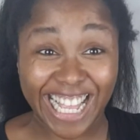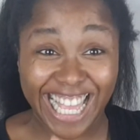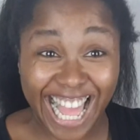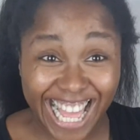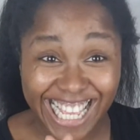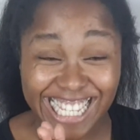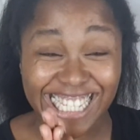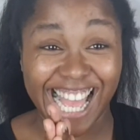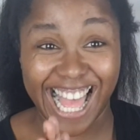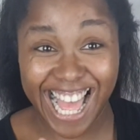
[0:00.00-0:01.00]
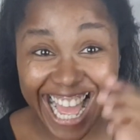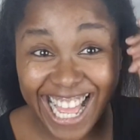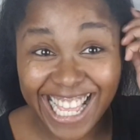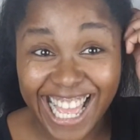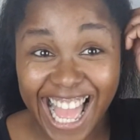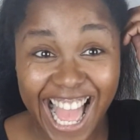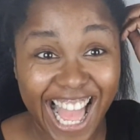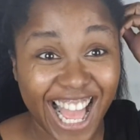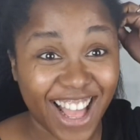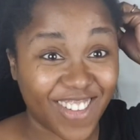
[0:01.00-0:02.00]
guys, I
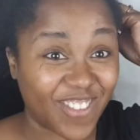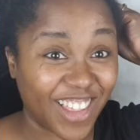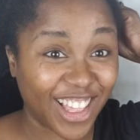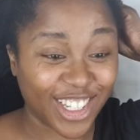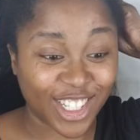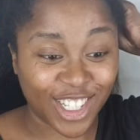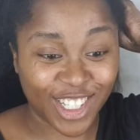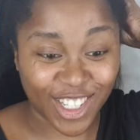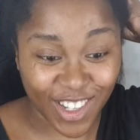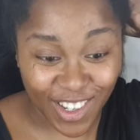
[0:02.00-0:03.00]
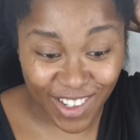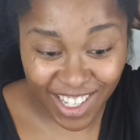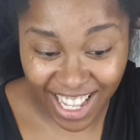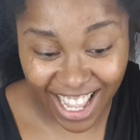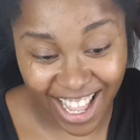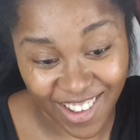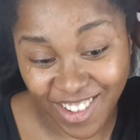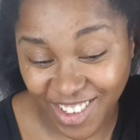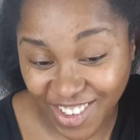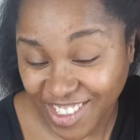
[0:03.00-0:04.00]
am shook at
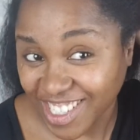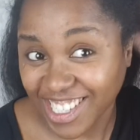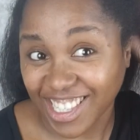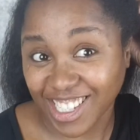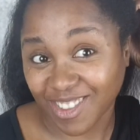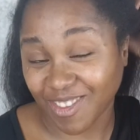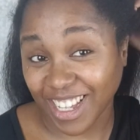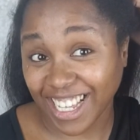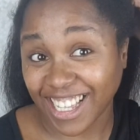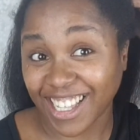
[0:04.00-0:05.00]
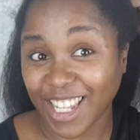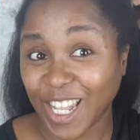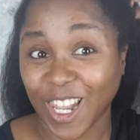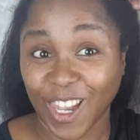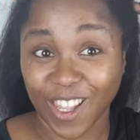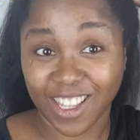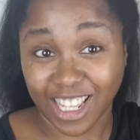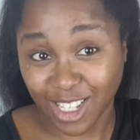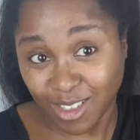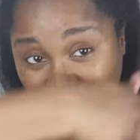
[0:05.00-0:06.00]
how good this wig,
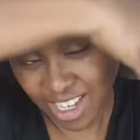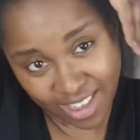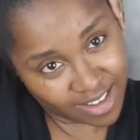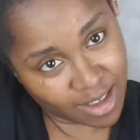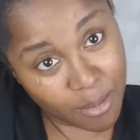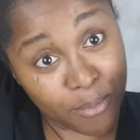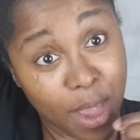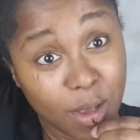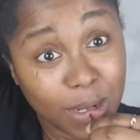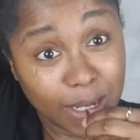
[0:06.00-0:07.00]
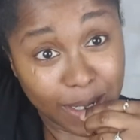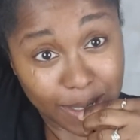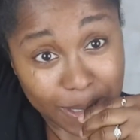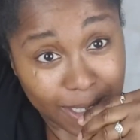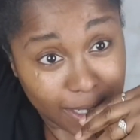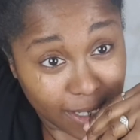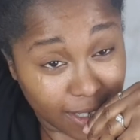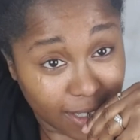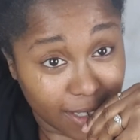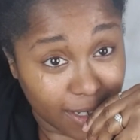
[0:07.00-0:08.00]
this ponytail
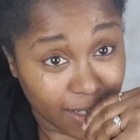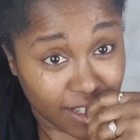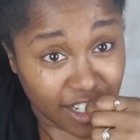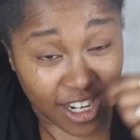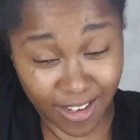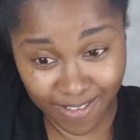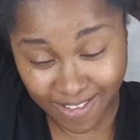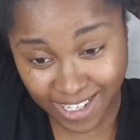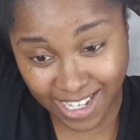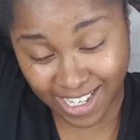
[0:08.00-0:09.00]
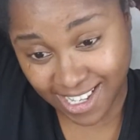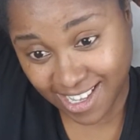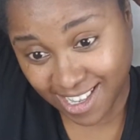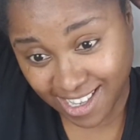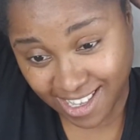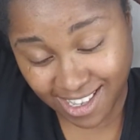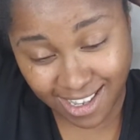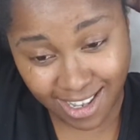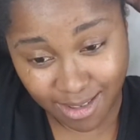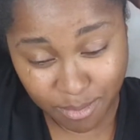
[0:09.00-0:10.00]
looks, you know.
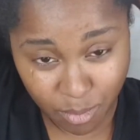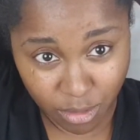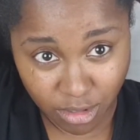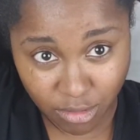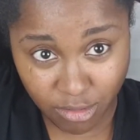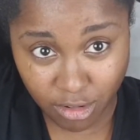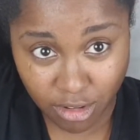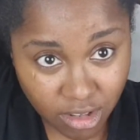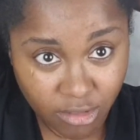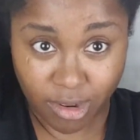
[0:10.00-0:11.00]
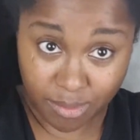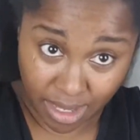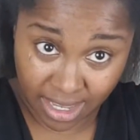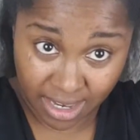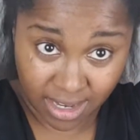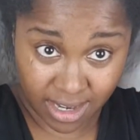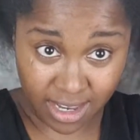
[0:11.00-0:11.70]
Put this grip back in.